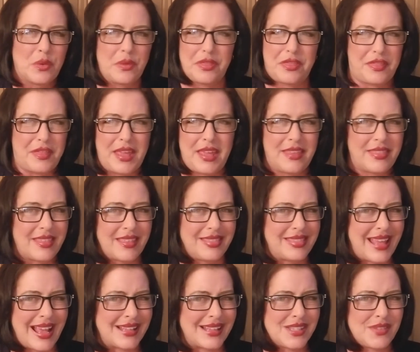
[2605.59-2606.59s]
think that
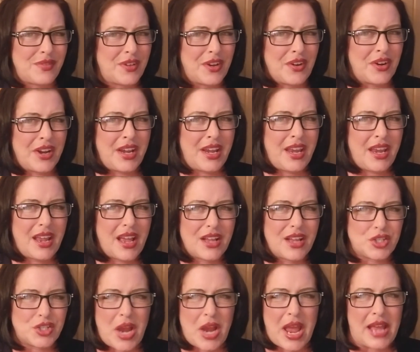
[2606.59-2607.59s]
that's very
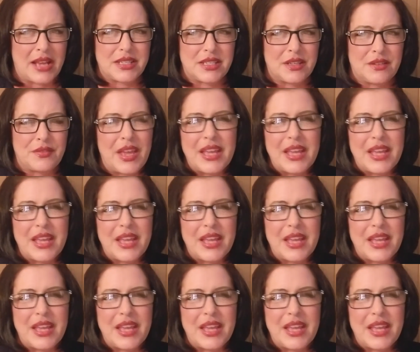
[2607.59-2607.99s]
attractive.